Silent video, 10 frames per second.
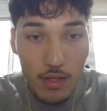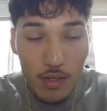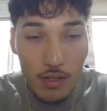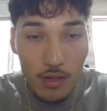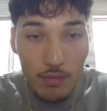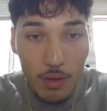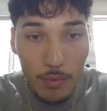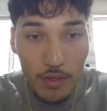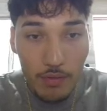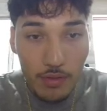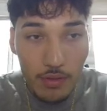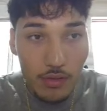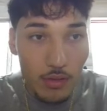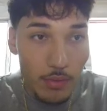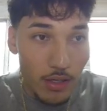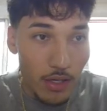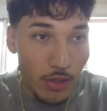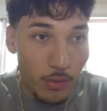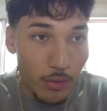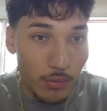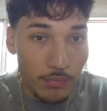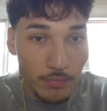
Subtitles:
5-minute inverses, I'm like, all right, cool.